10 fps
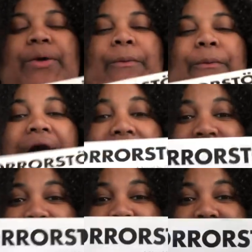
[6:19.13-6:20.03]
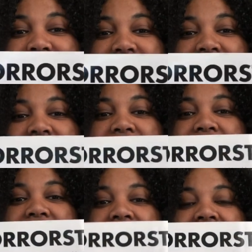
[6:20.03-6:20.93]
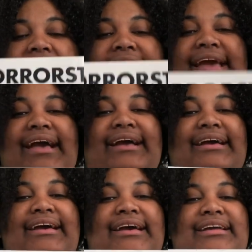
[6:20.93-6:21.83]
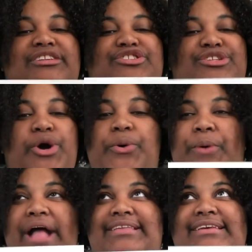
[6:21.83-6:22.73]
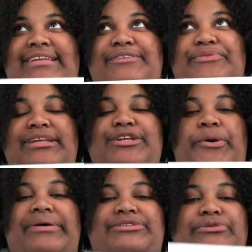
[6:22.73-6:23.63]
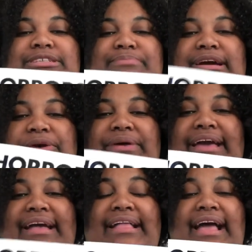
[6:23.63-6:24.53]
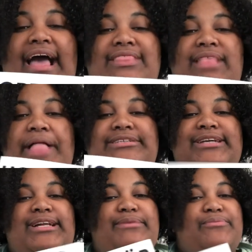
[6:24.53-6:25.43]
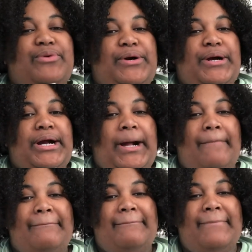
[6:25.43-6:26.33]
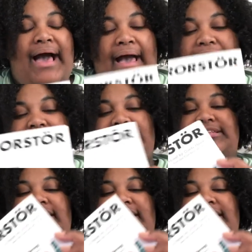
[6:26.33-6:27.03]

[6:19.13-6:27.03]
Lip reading: wild. I didn't really know what to expect going in. I thought it was going to be more, I haven't got to